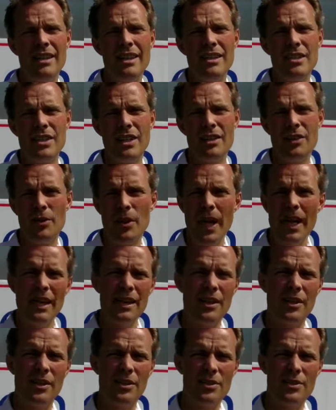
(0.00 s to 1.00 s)
There's a credit
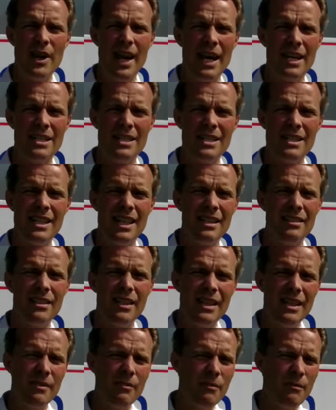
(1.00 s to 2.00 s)
contraction that
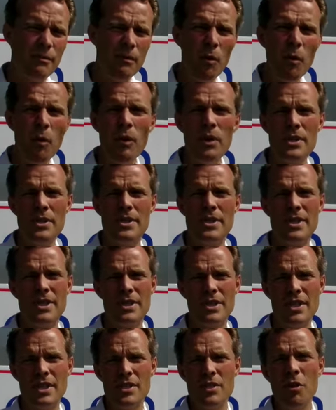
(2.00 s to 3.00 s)

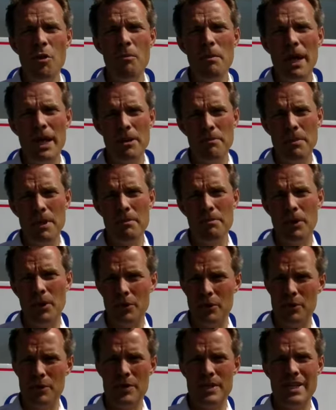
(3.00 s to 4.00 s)
forces so many people
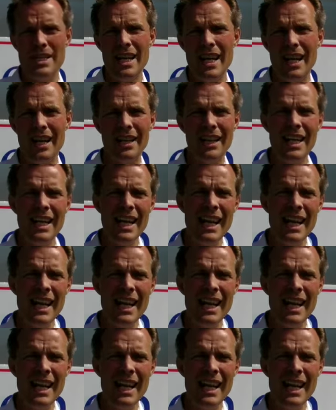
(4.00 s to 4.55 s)
to sell,